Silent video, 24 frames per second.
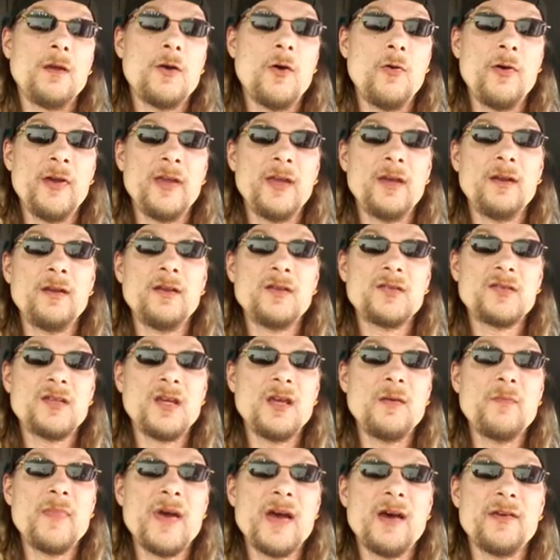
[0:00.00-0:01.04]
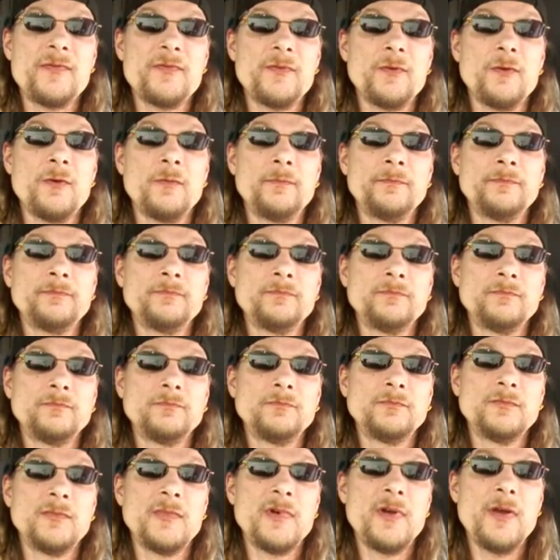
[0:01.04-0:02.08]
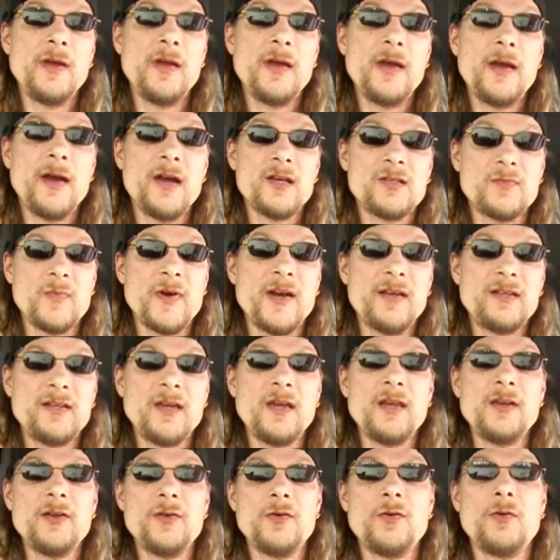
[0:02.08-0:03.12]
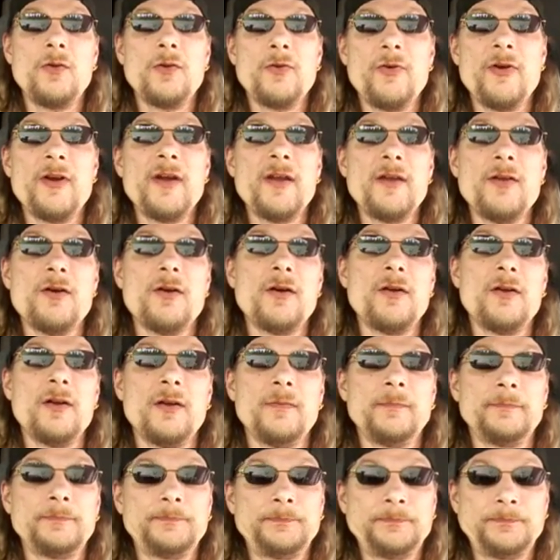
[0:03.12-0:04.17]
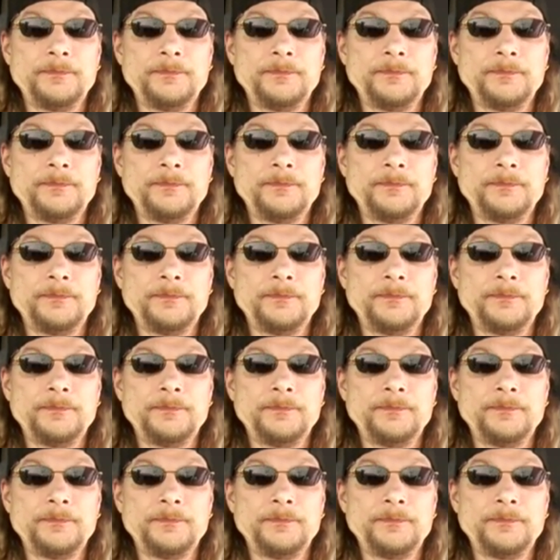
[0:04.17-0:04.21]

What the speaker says: going into the same bathroom as my 10-year-old granddaughter.